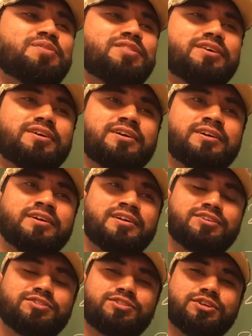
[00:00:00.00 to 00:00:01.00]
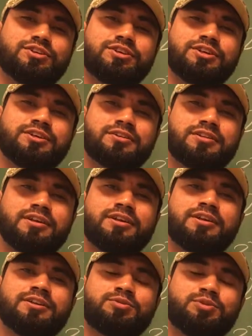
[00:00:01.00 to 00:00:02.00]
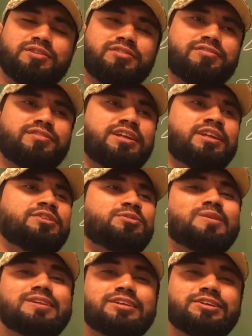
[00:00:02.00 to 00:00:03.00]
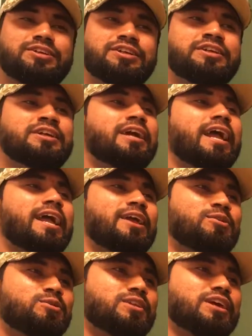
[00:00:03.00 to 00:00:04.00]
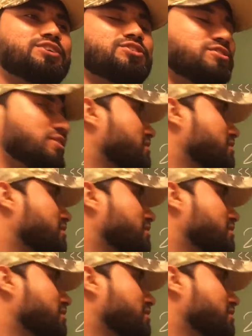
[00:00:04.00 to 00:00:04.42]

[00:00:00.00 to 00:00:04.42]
the standard 315 and 330 AU section